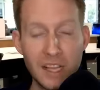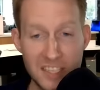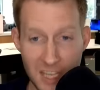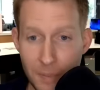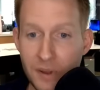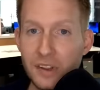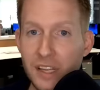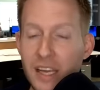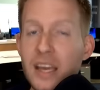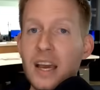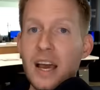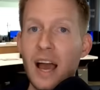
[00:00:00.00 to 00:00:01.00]

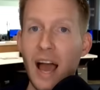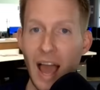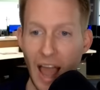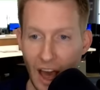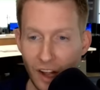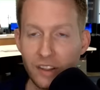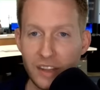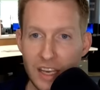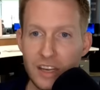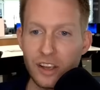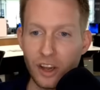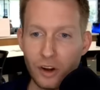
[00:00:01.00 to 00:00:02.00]
typically, El
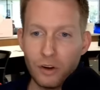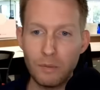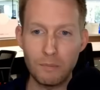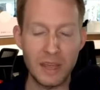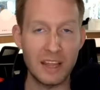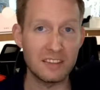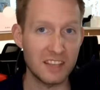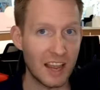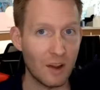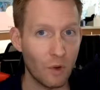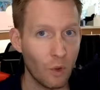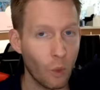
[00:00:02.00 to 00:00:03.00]
Nino means a